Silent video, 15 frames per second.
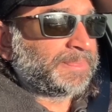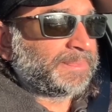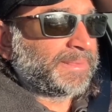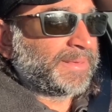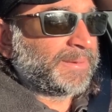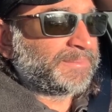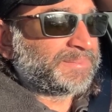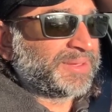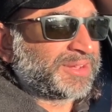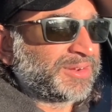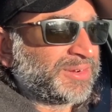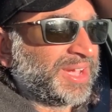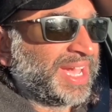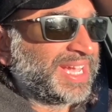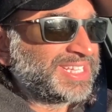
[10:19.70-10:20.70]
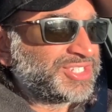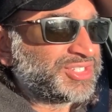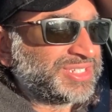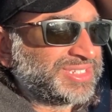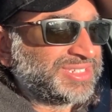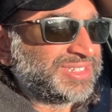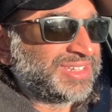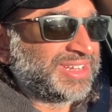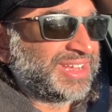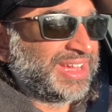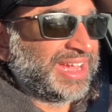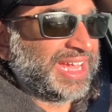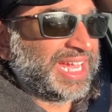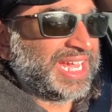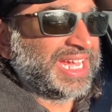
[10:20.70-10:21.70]
a bigger engine,
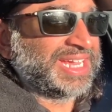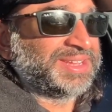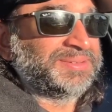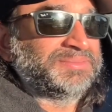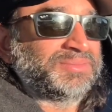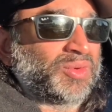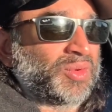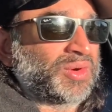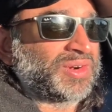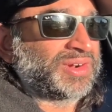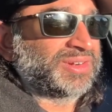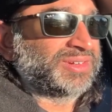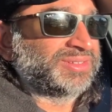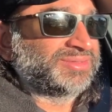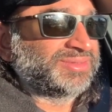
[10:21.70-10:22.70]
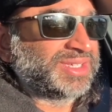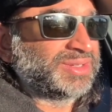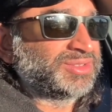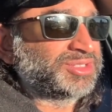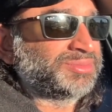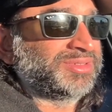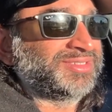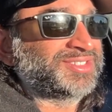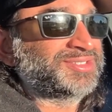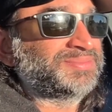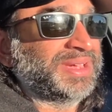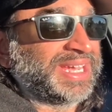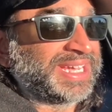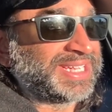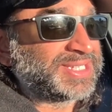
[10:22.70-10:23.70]
and more usable
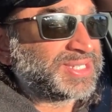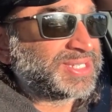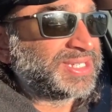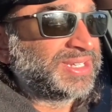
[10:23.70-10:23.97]
space,